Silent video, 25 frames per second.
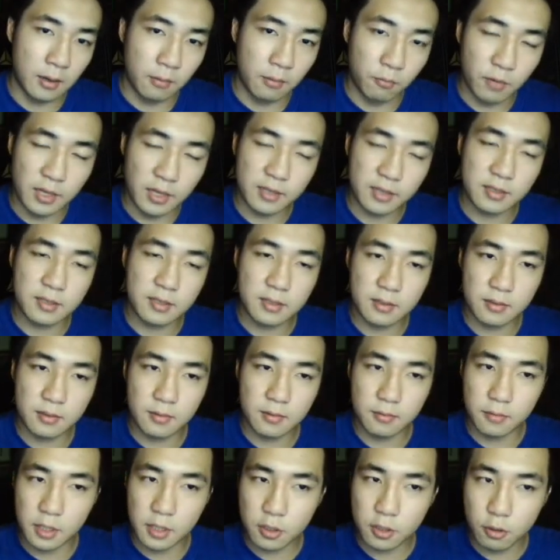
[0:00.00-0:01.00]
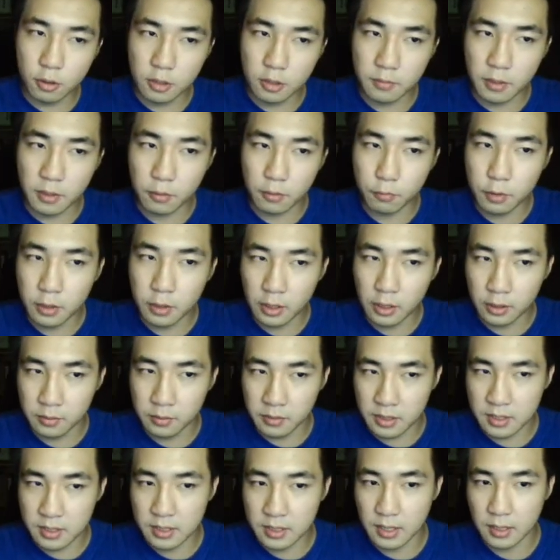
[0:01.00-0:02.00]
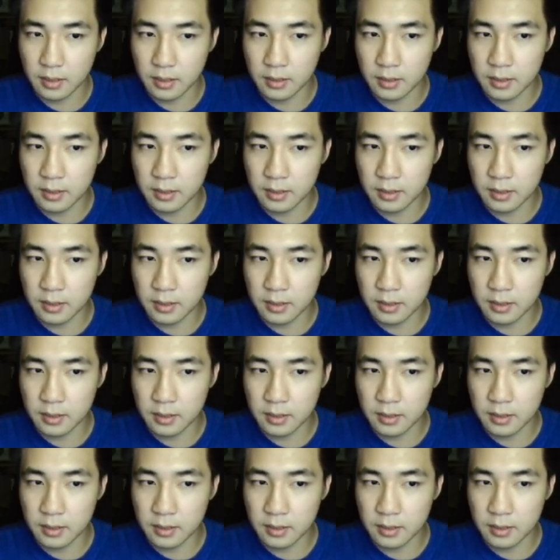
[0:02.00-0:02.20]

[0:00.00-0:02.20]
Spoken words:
What's good about Wilhelm is that,